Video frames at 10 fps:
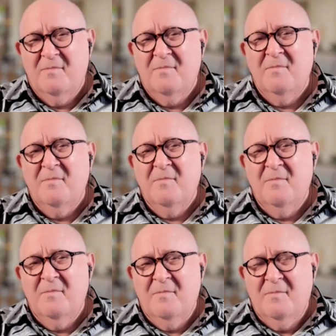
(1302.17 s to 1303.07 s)

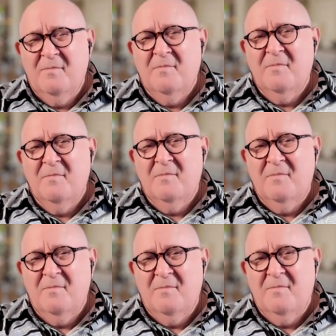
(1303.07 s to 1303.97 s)

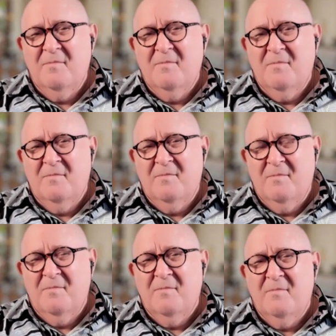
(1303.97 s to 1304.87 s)

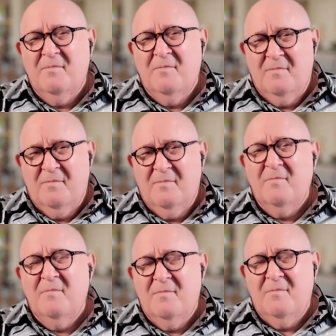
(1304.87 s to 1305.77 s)

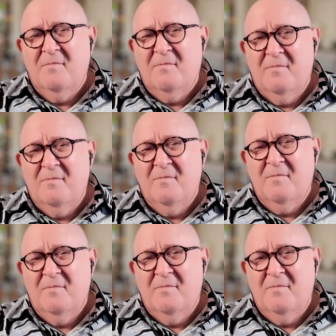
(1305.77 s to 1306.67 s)

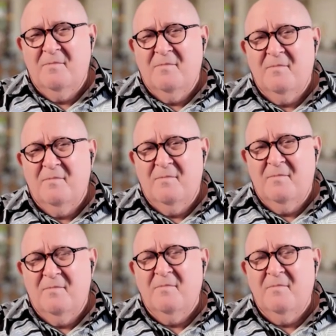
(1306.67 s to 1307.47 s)
No words are spoken by the person on screen.